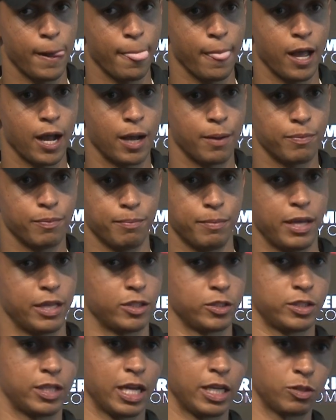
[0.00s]
Um, man,
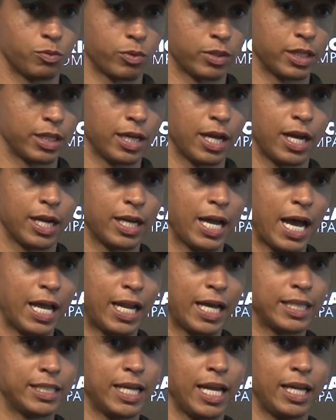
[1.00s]
there's days where the, a guy
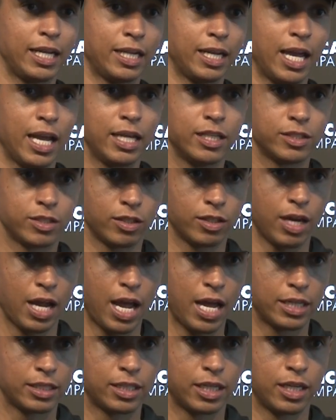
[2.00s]
like Dalen Hazer
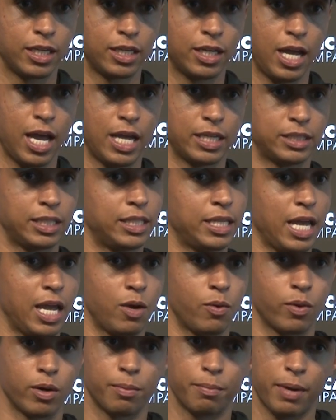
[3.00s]
has a has a
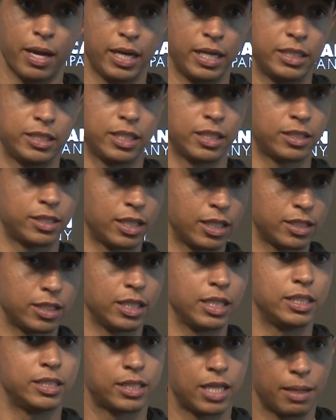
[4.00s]
day where man, he's
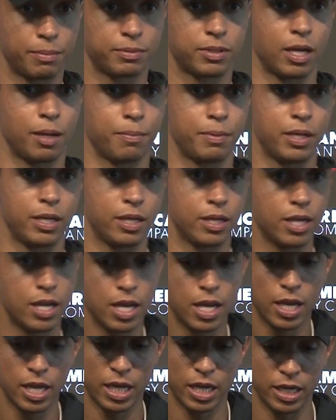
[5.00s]
consistent. He steps up. He
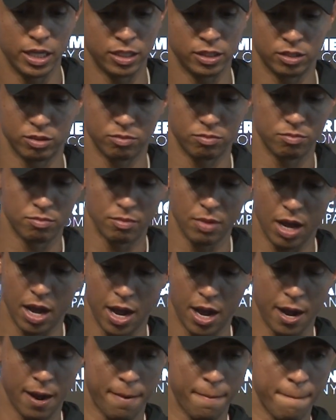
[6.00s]
he's
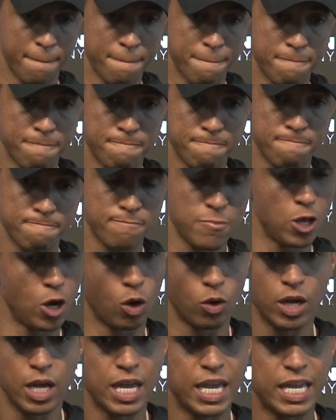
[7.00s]
um, you
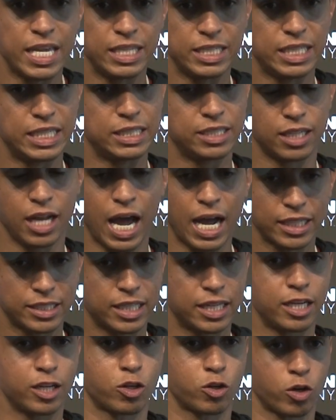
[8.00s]
know, he's he's locked
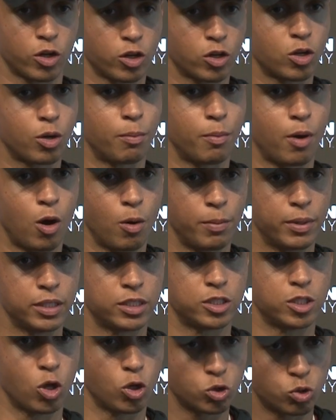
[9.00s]
in in critical
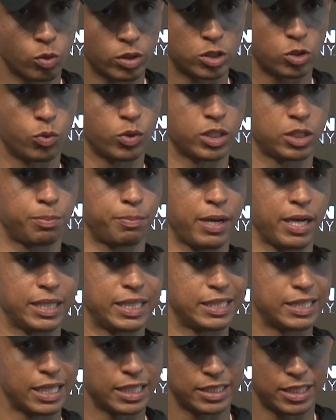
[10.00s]
moments, knows what to expect.
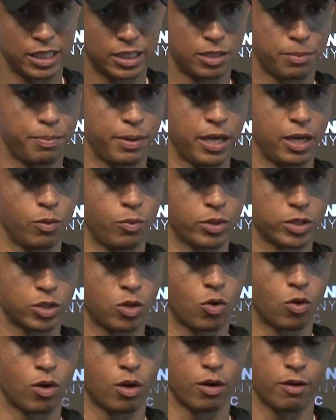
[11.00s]
He's anticipating what's
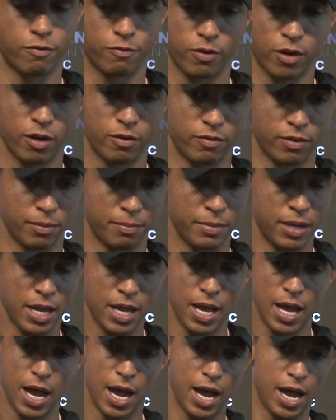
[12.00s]
going on in front of him,
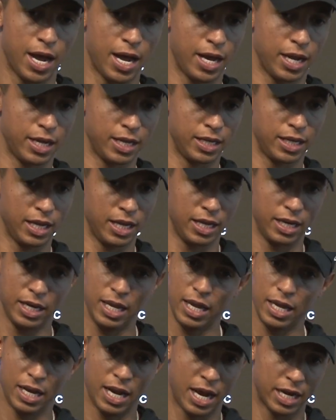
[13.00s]
uh, and, and,
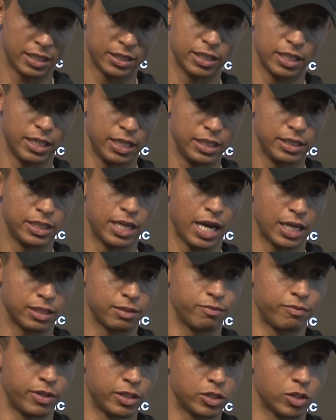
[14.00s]
and honestly, he's got
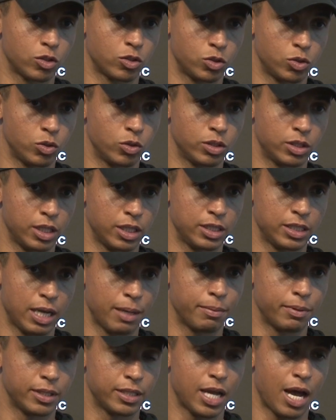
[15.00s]
some physical tools that he's
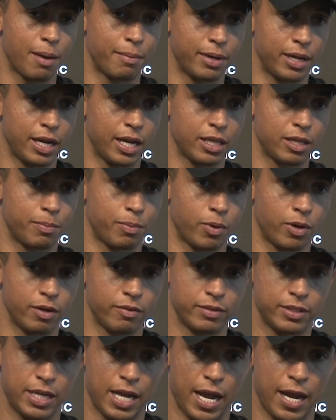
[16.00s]
able to dominate at the point
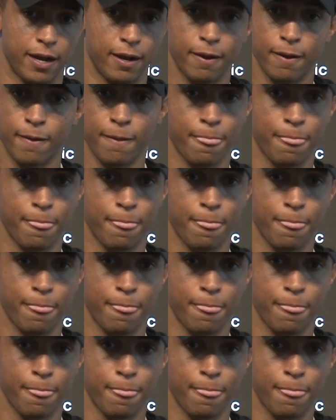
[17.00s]
of attack.